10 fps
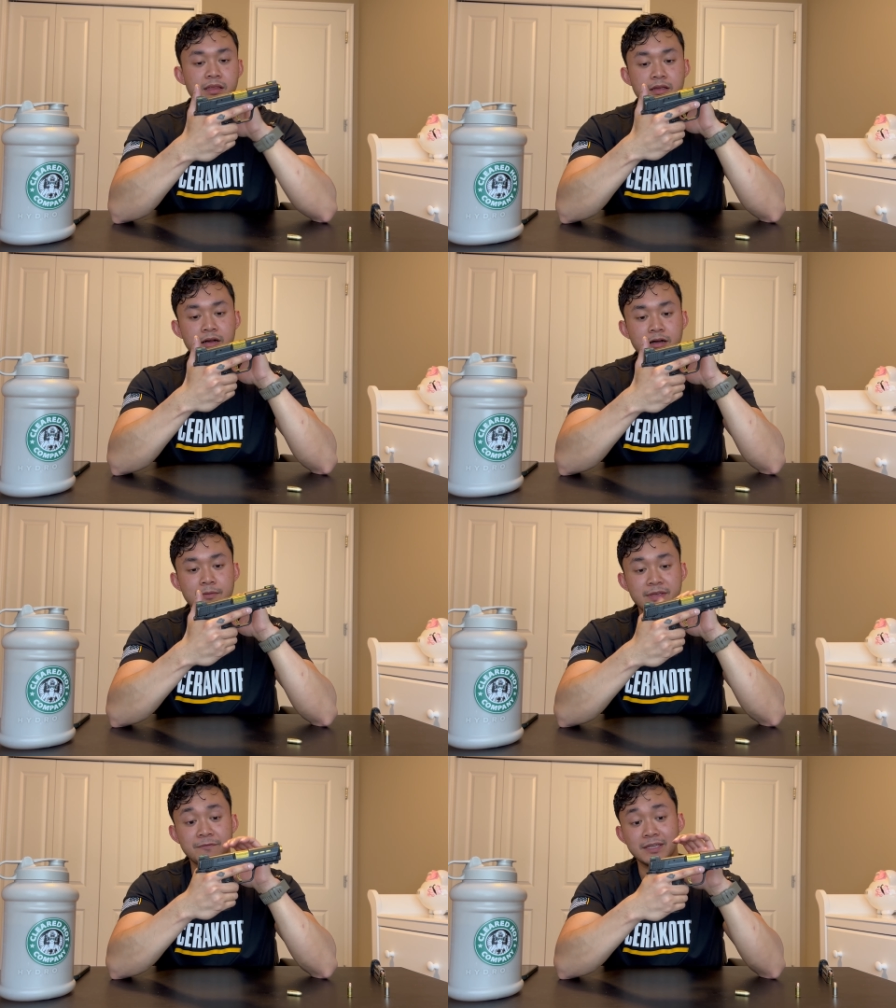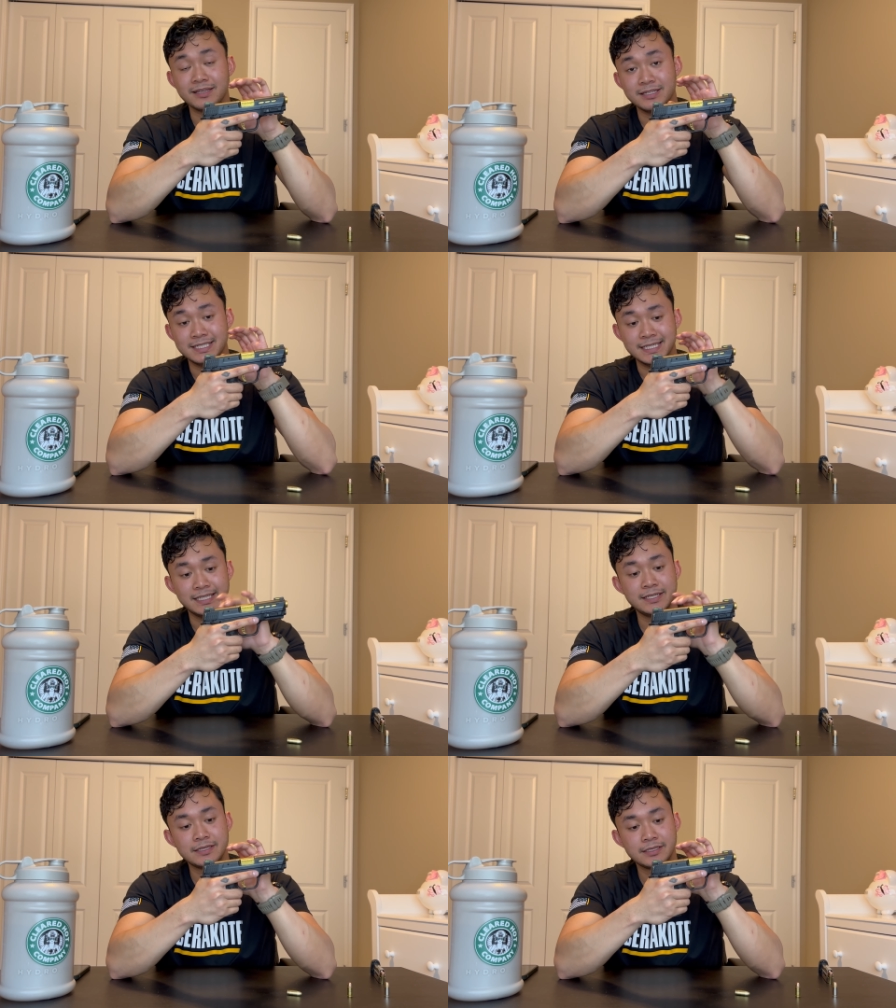If it
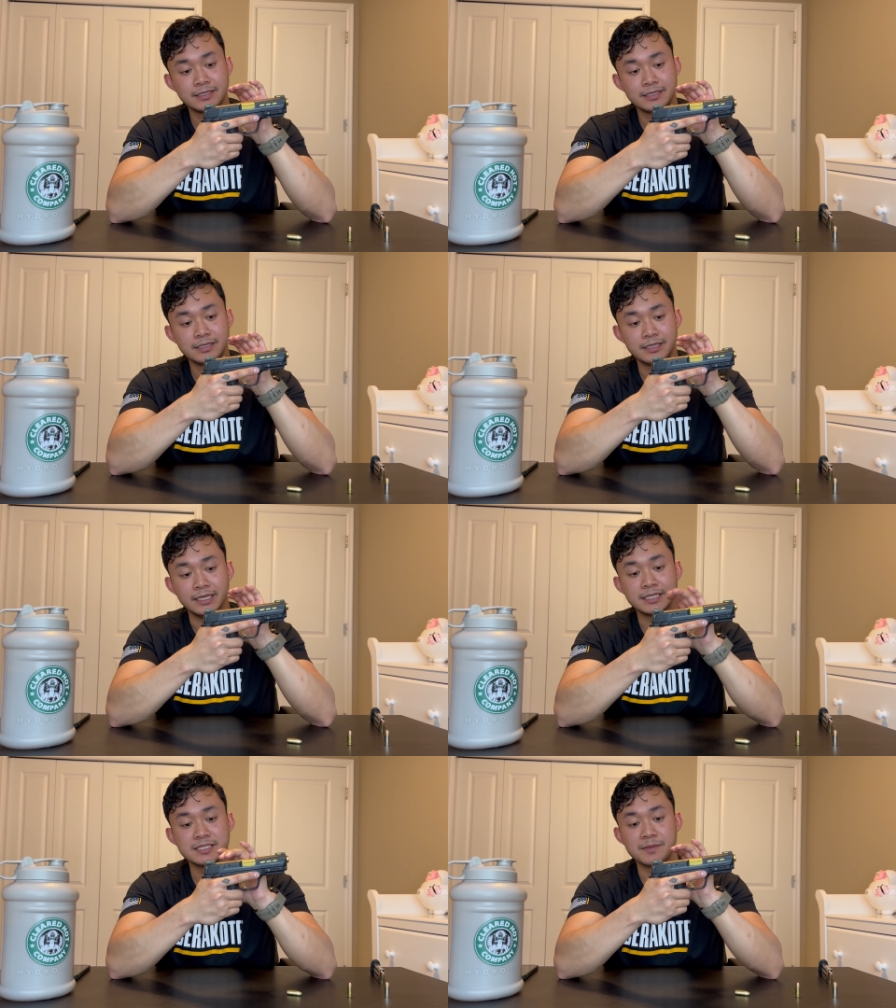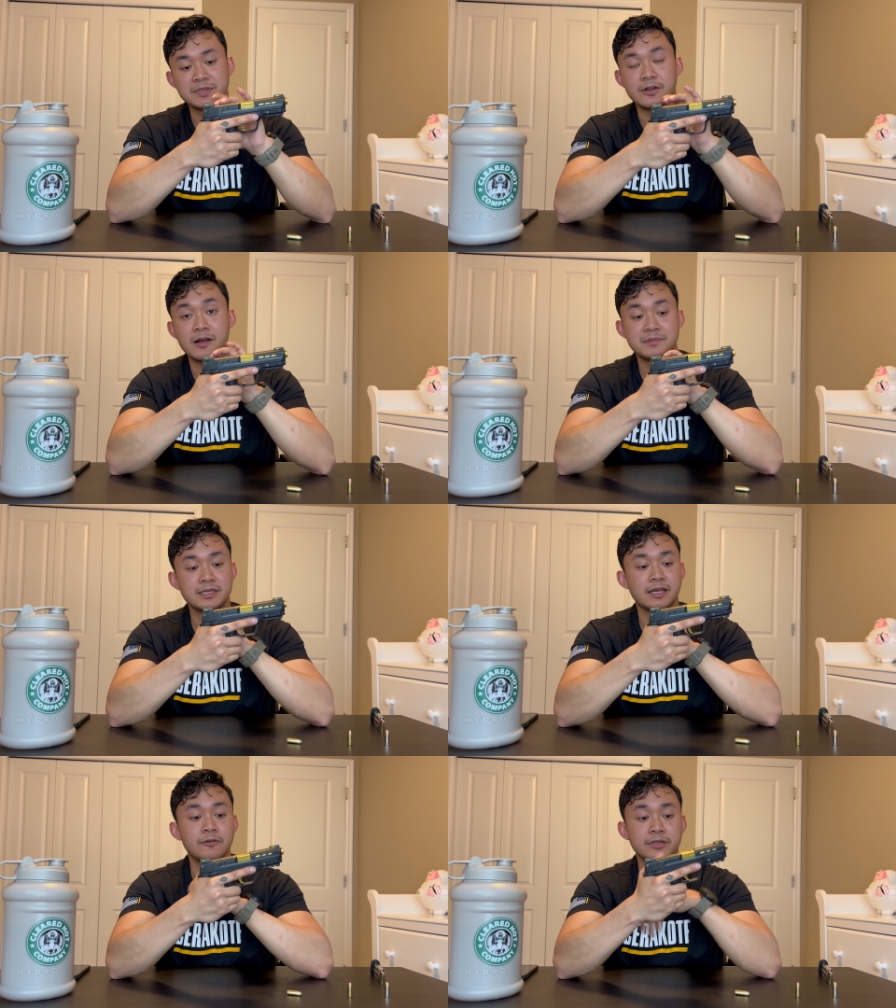did accept an
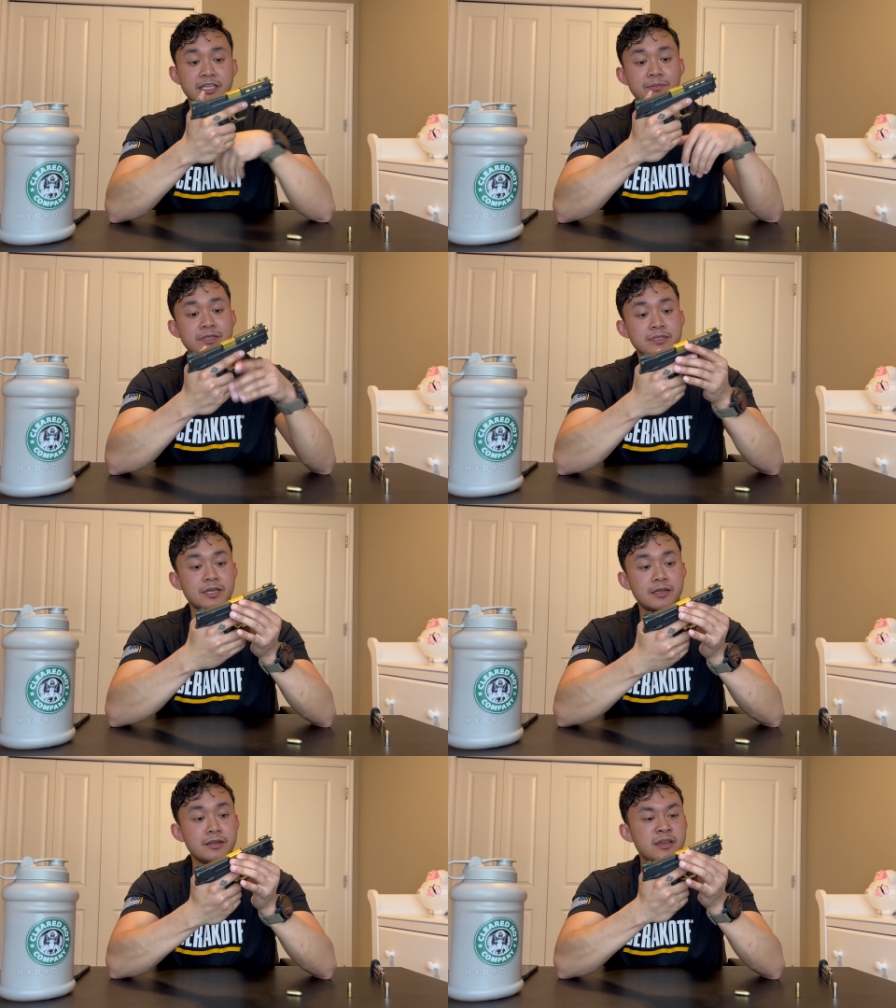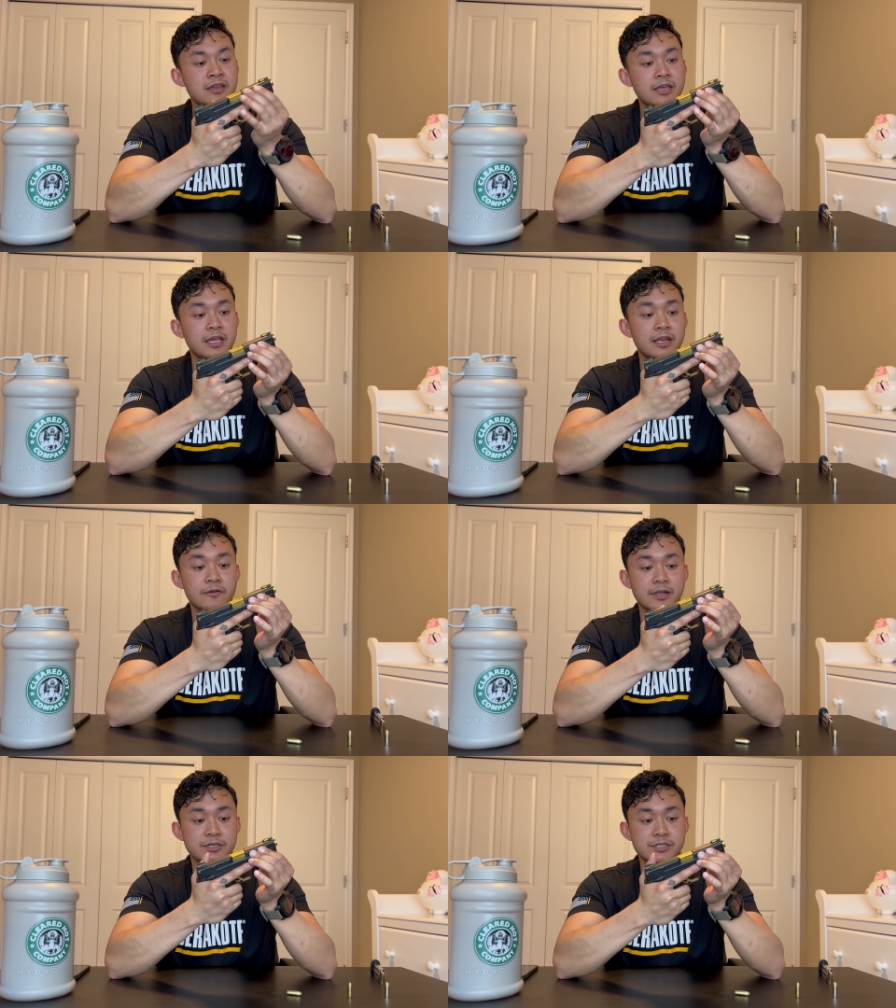optic, I would keep this gun, and I
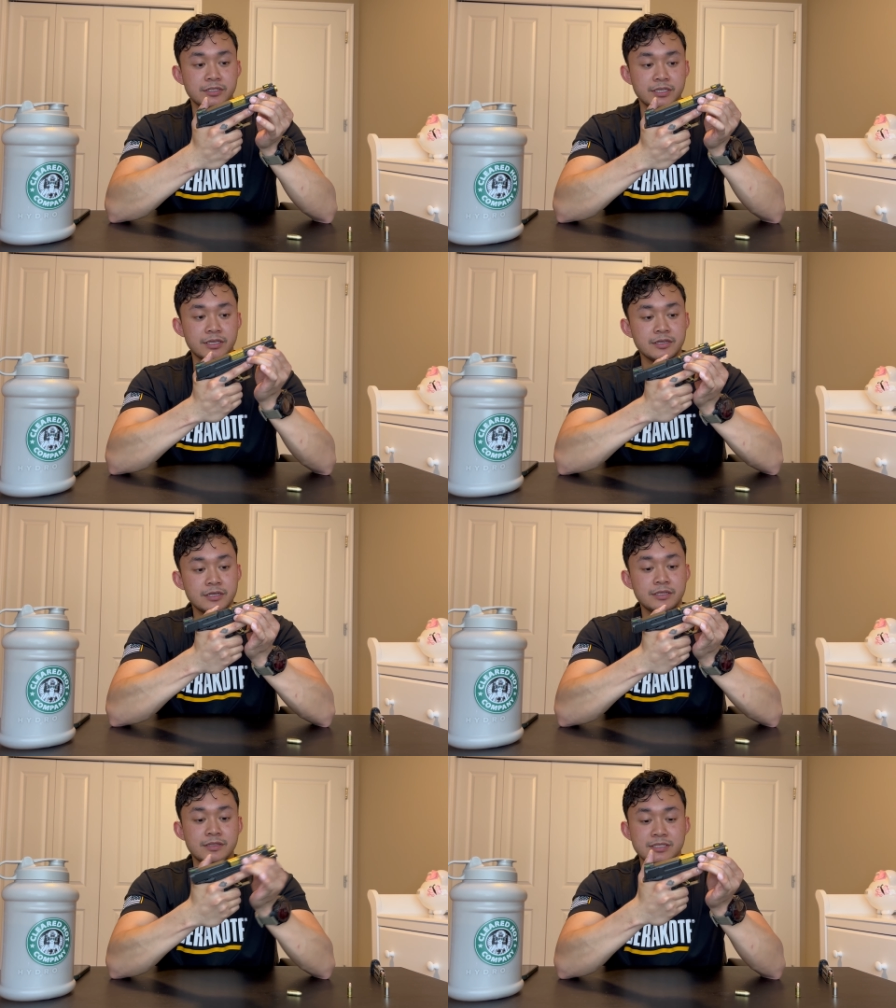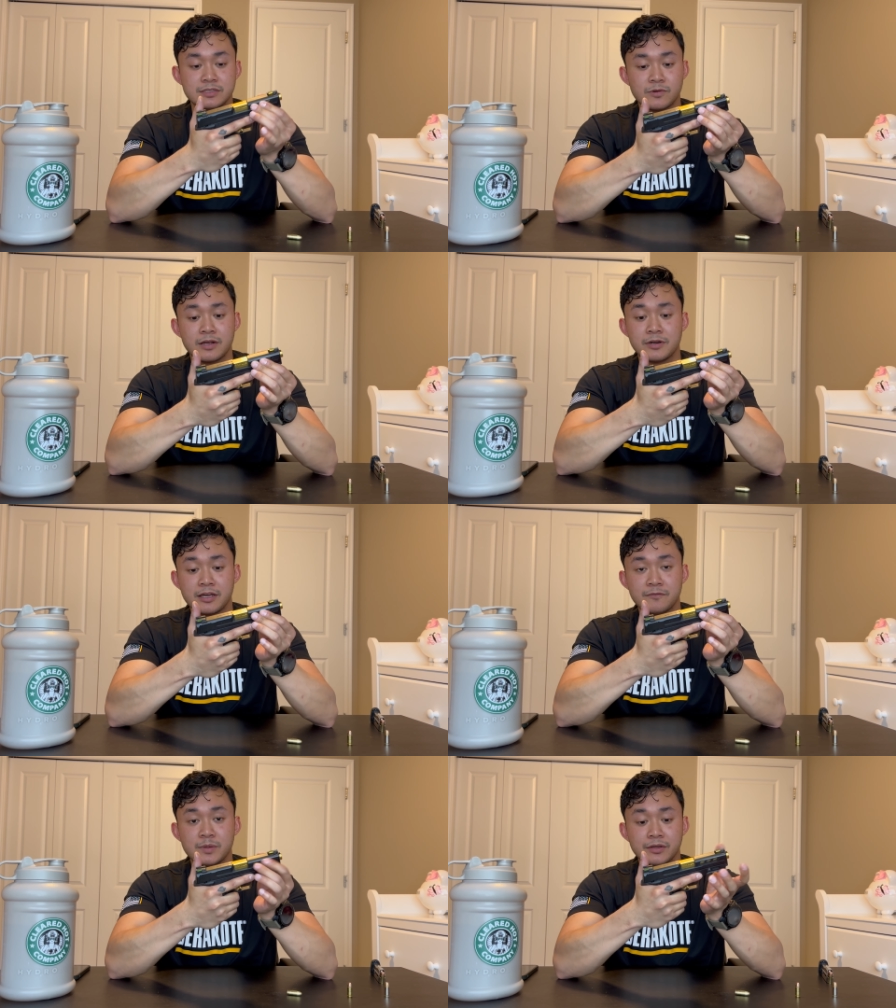would actually, this is what I would
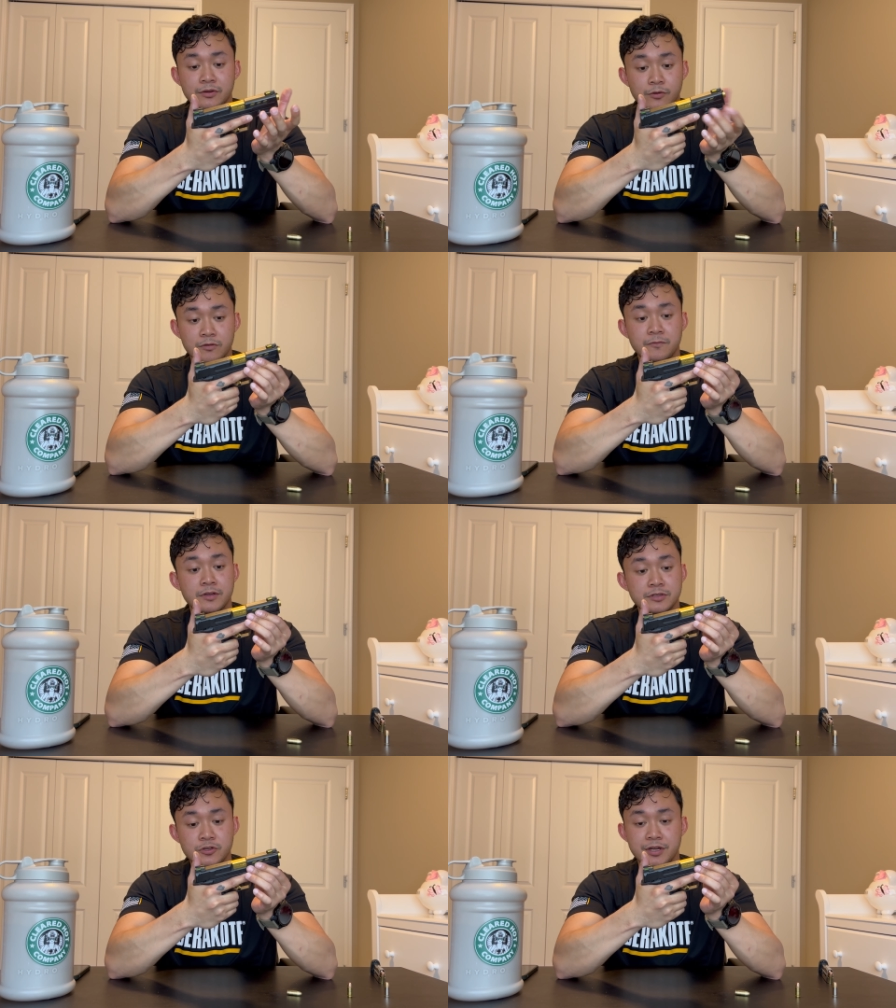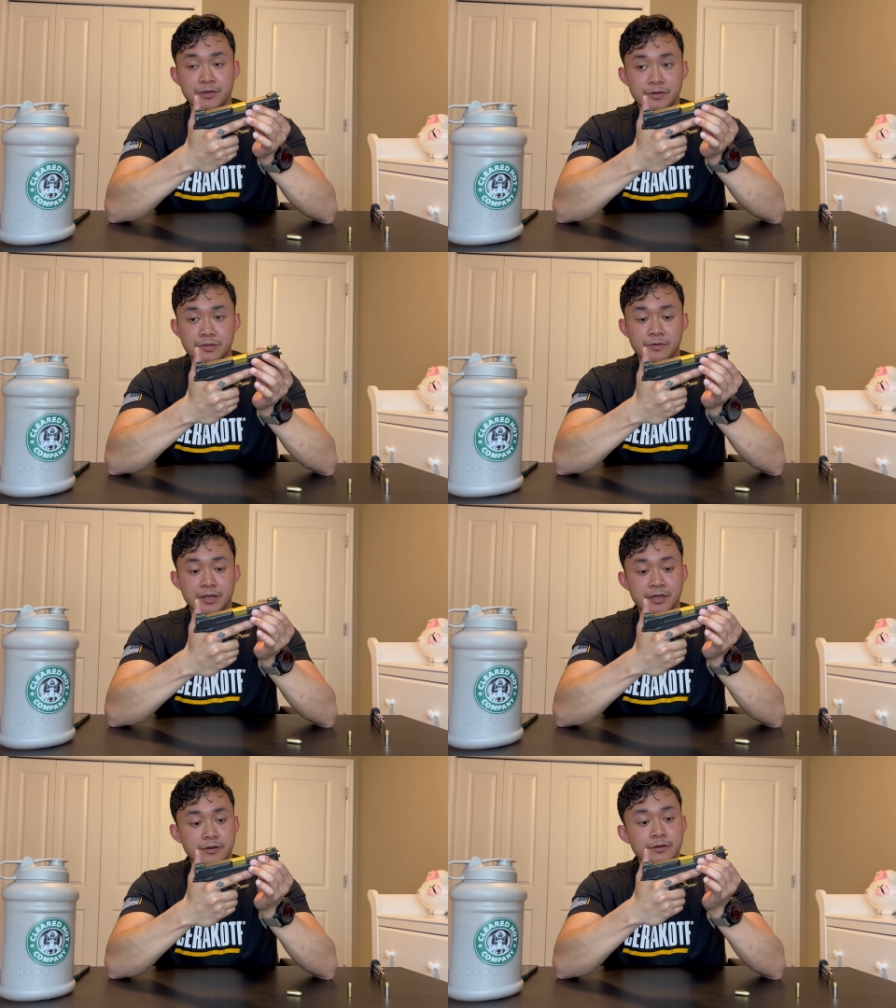have my girlfriend training with right
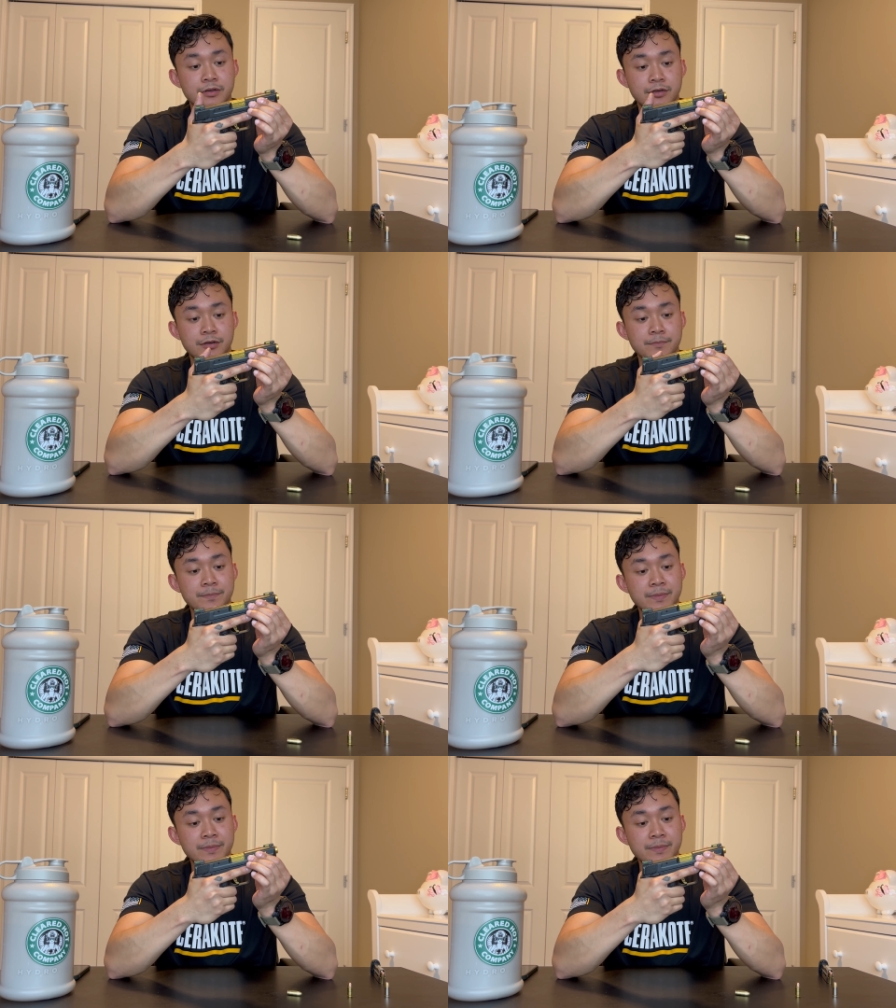now.